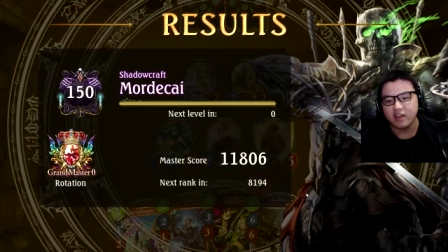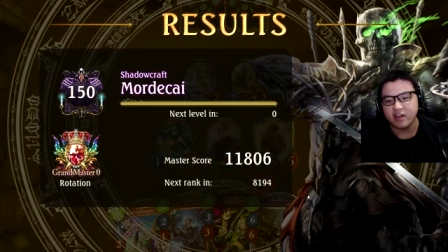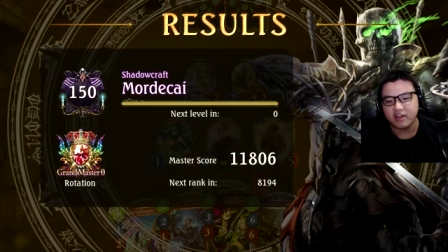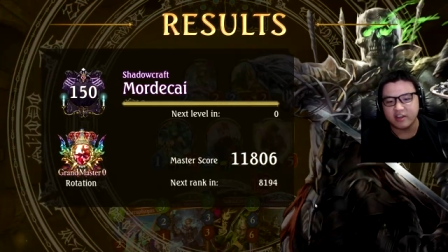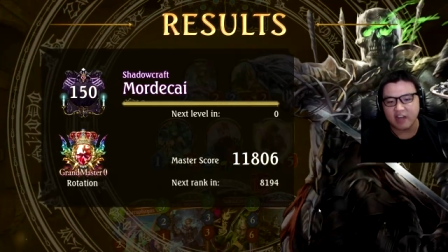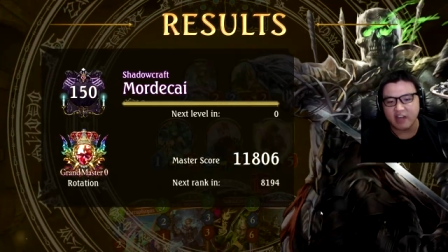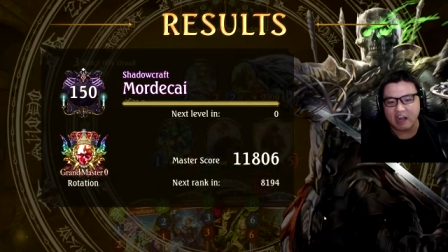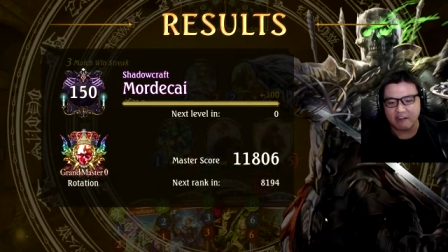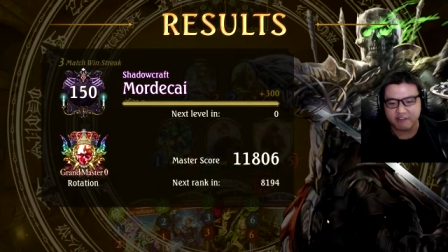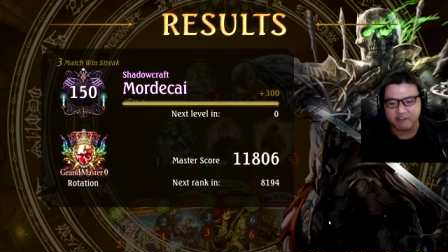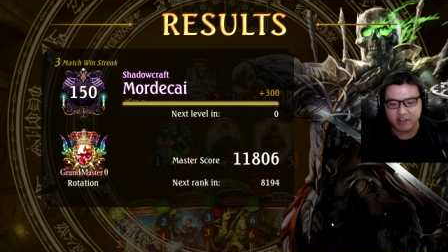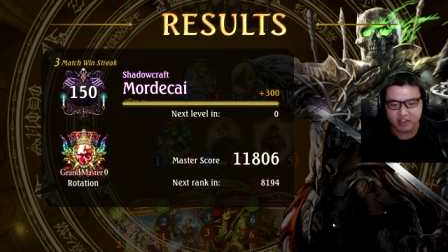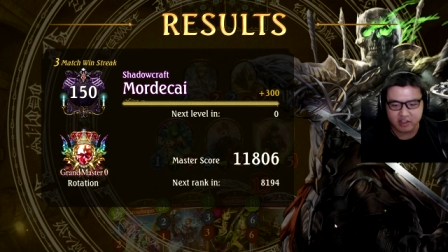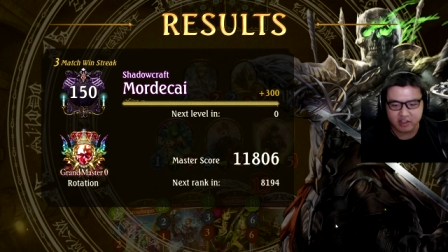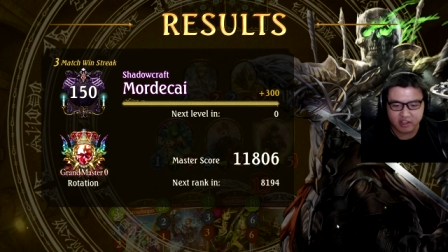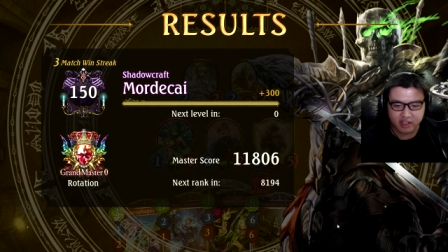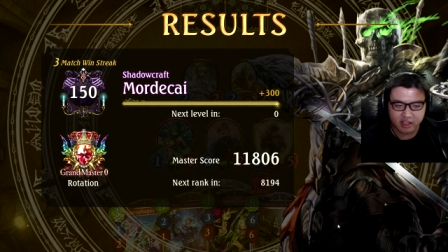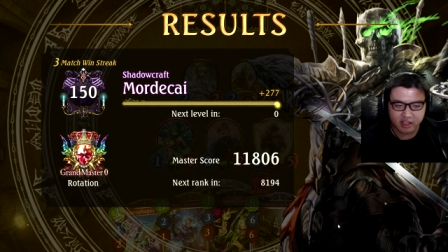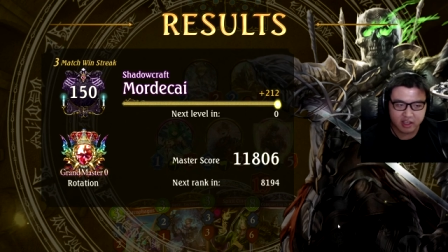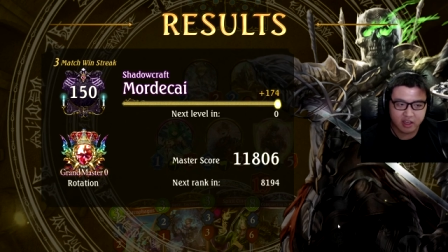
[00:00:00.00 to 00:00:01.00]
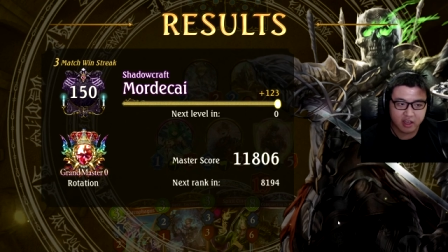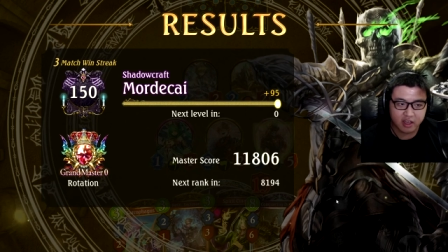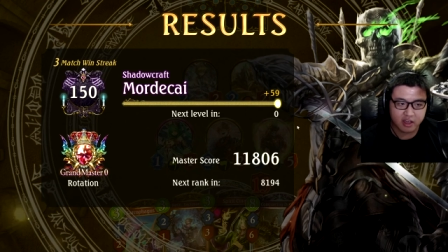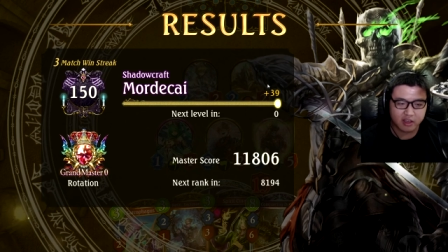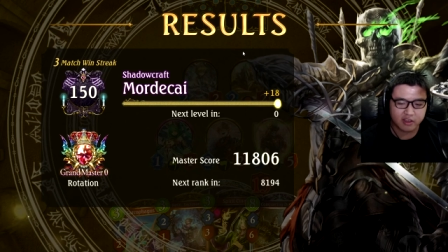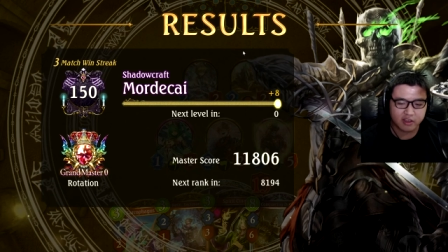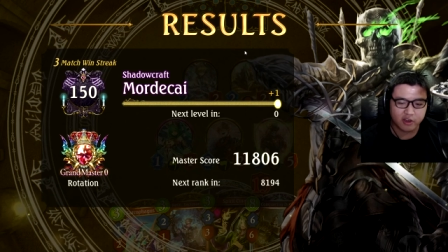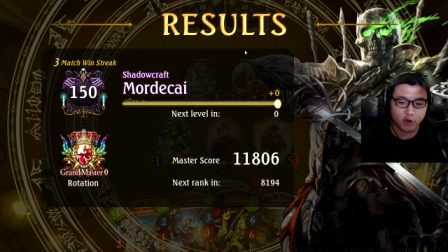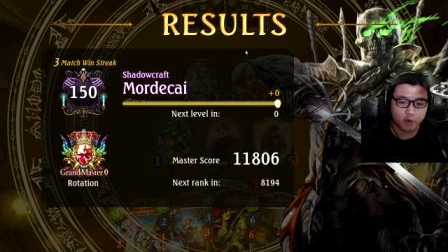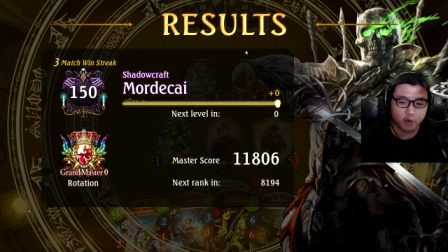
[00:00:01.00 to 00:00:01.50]
definitely
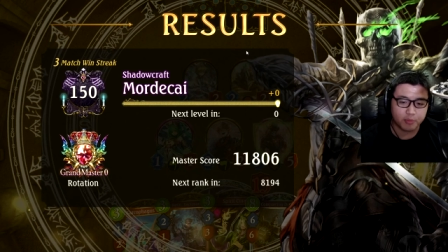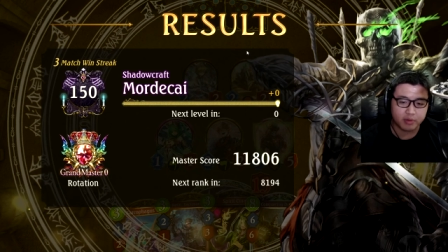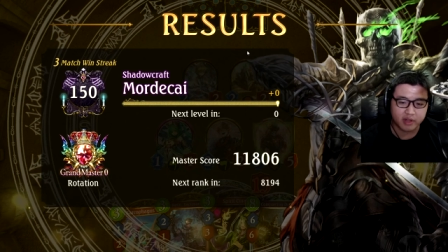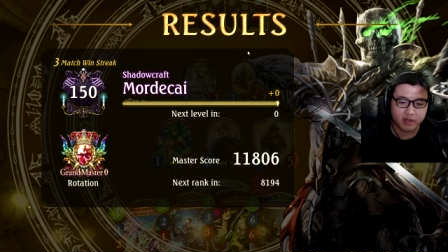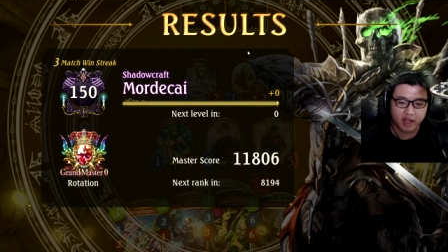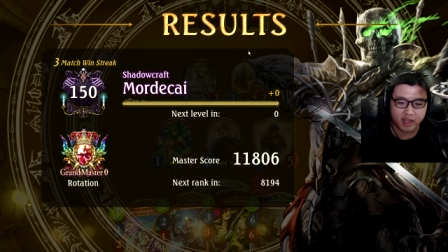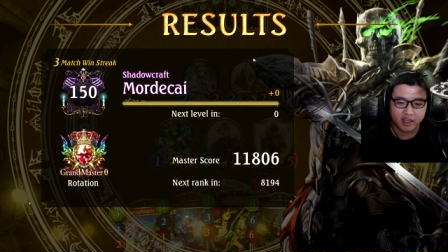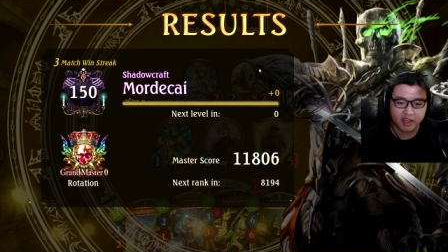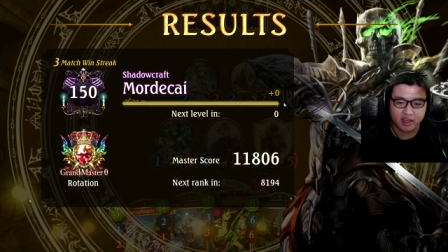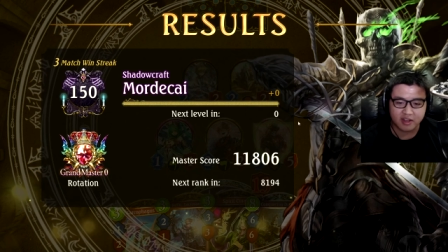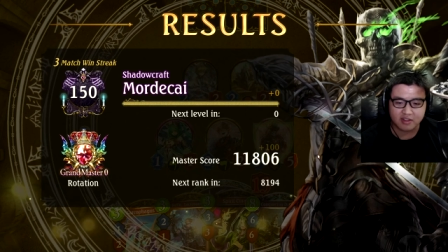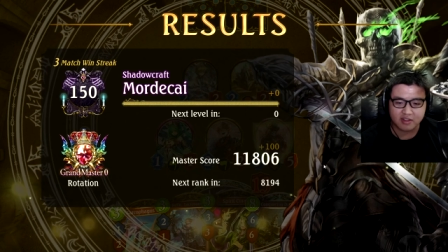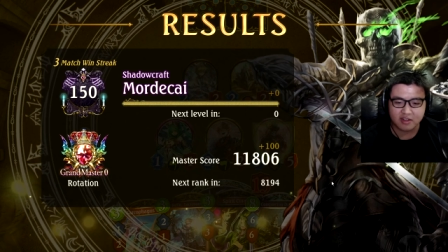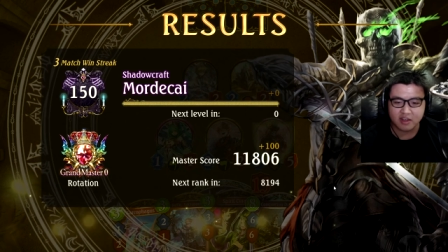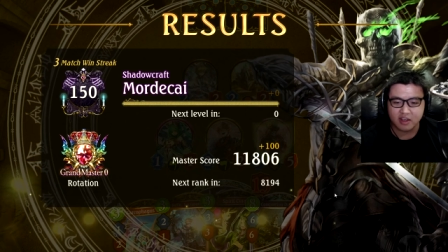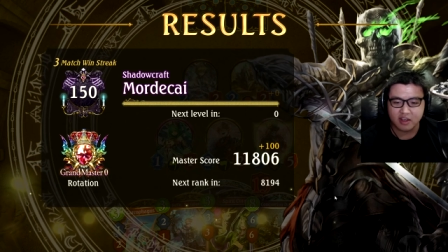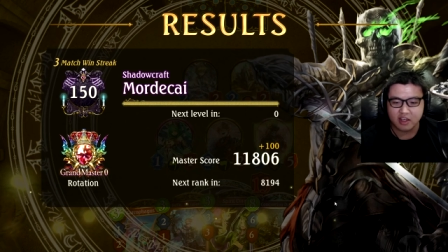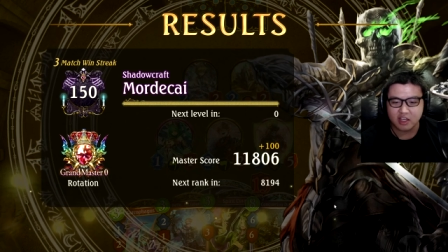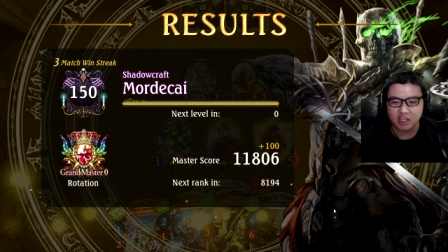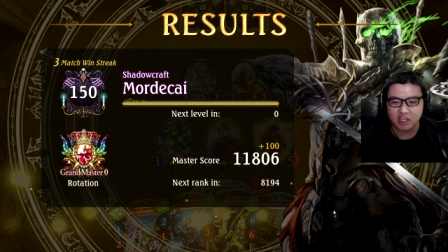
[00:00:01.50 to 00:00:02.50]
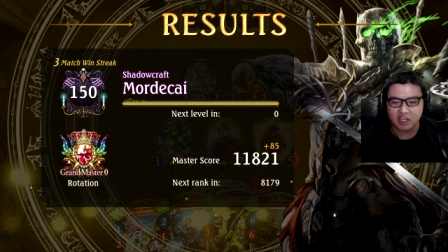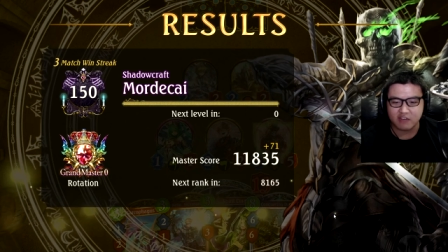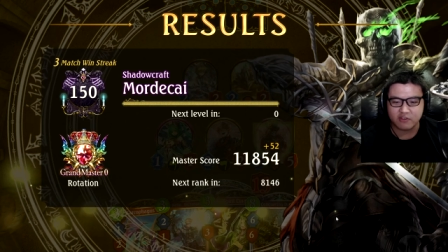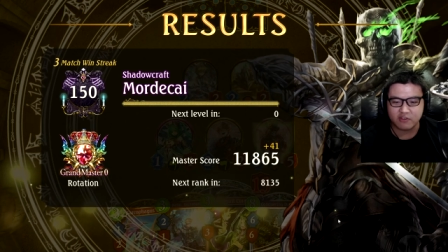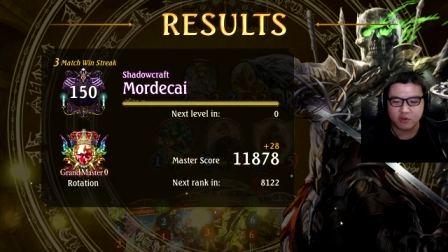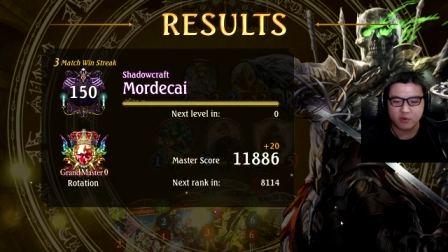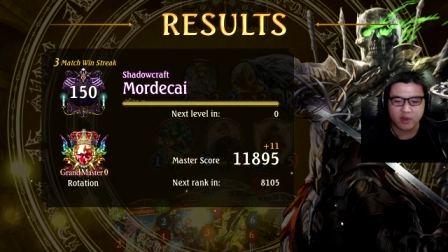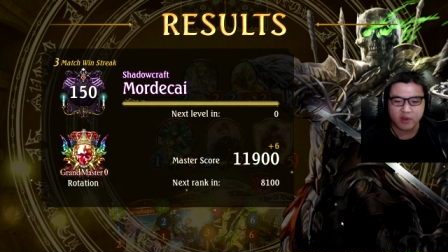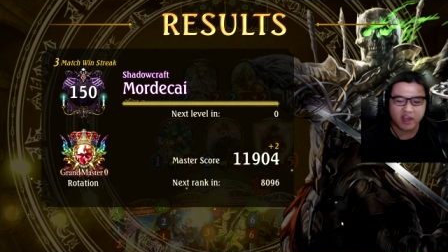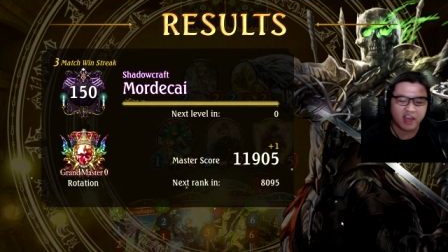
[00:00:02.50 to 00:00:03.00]
go play it if
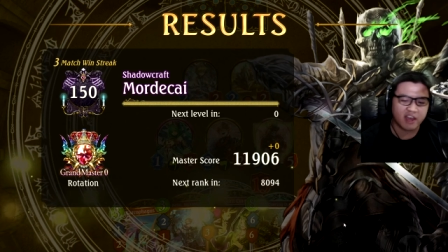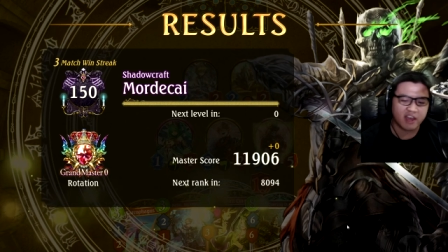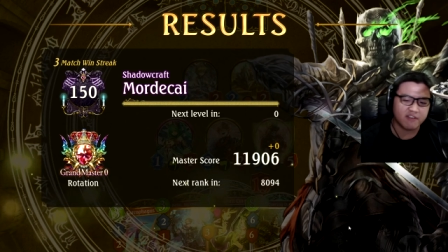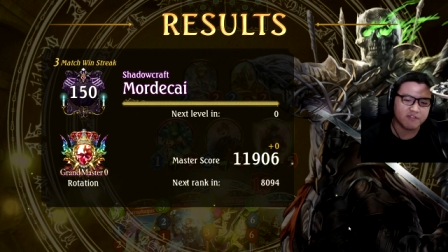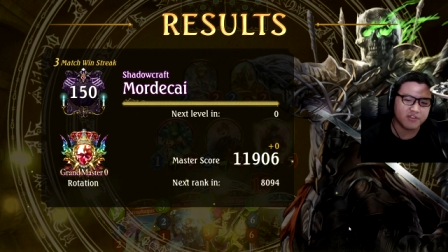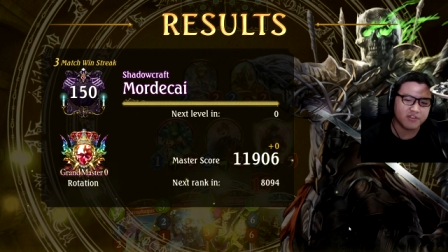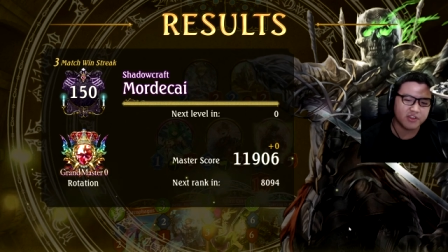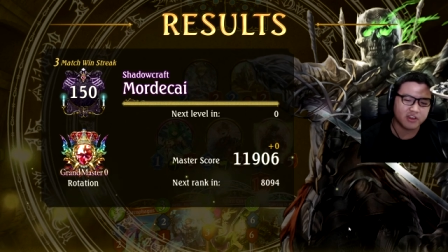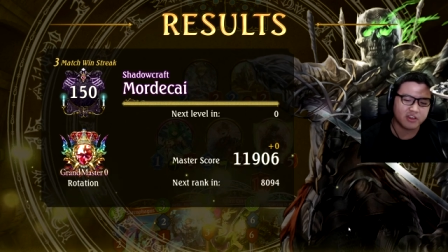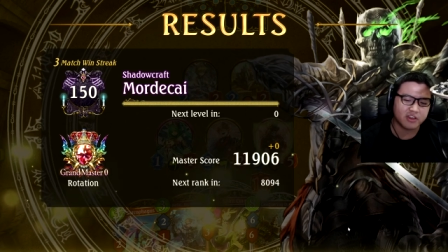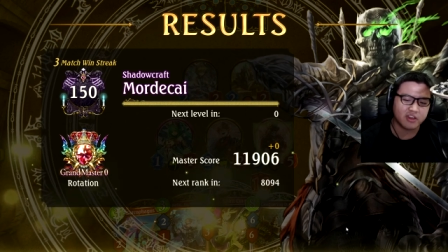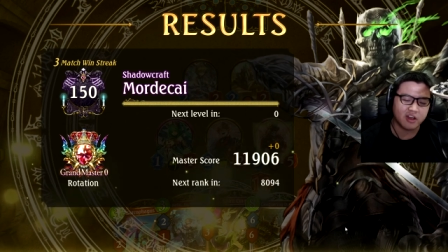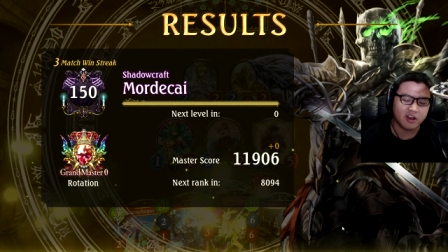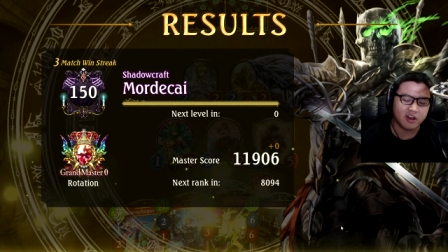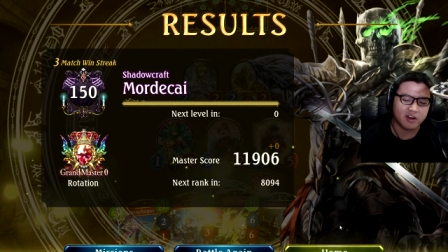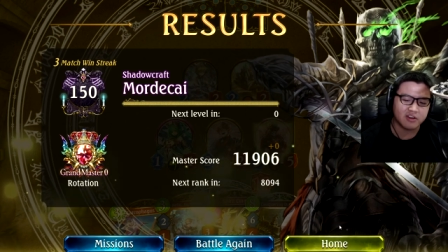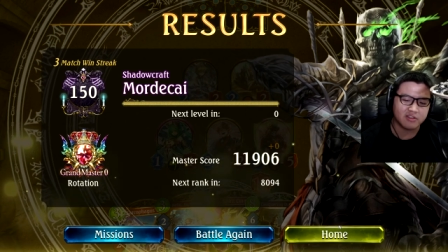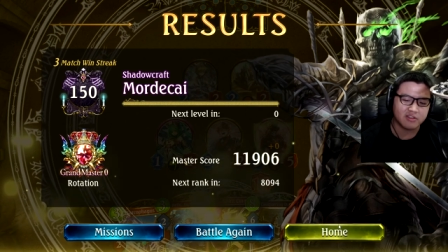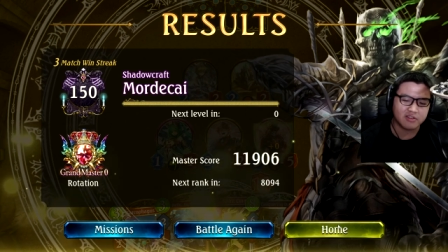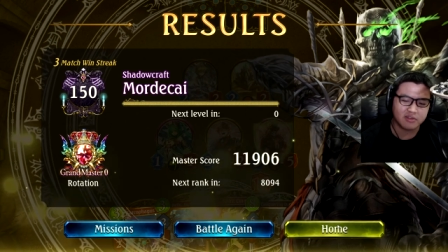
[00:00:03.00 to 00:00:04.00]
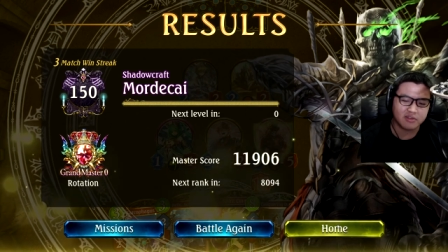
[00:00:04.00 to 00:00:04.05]
you have the cards.